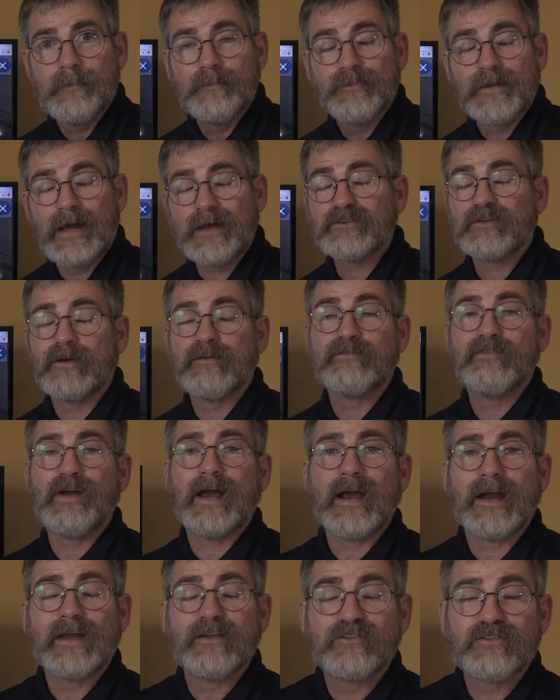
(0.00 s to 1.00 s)
That's a
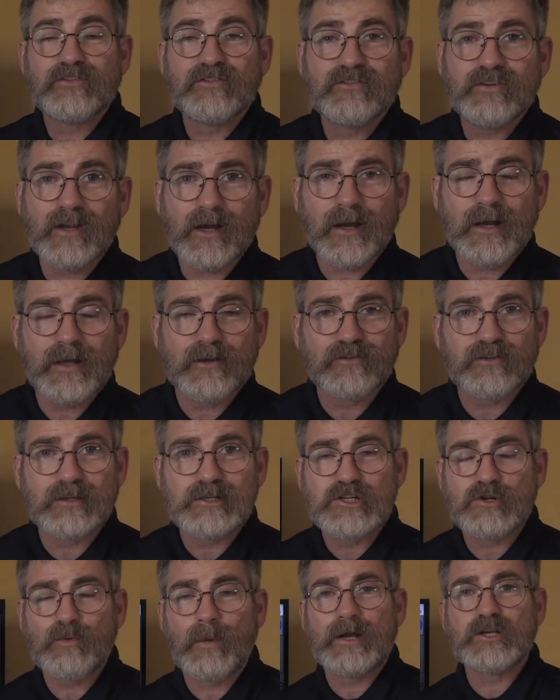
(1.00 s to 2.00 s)
very serious
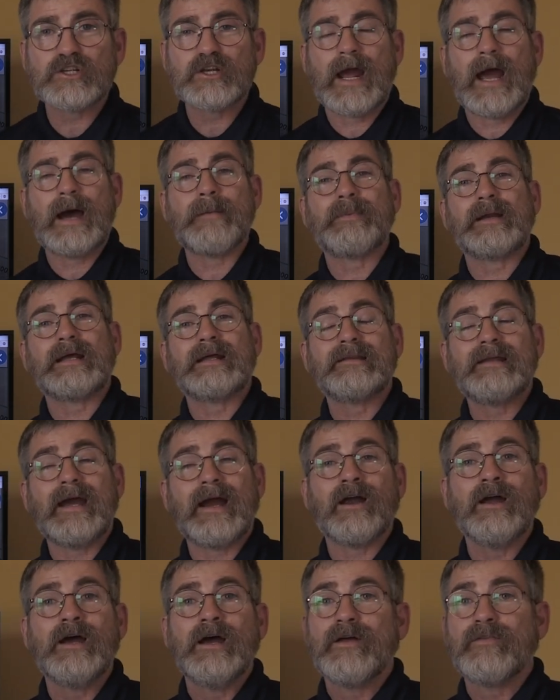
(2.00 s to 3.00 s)
situation happening
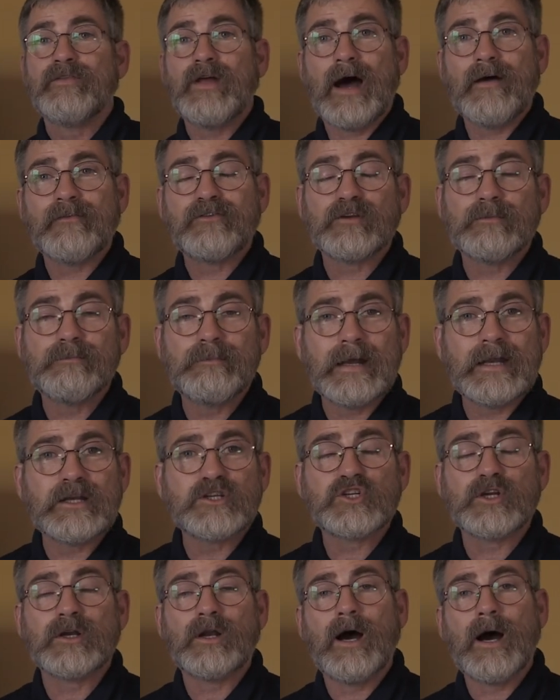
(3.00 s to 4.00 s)
there, not to
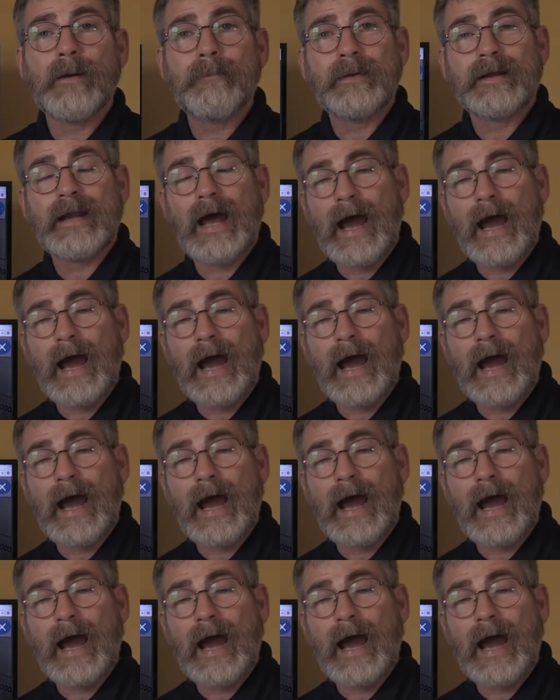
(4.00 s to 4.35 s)
mention up in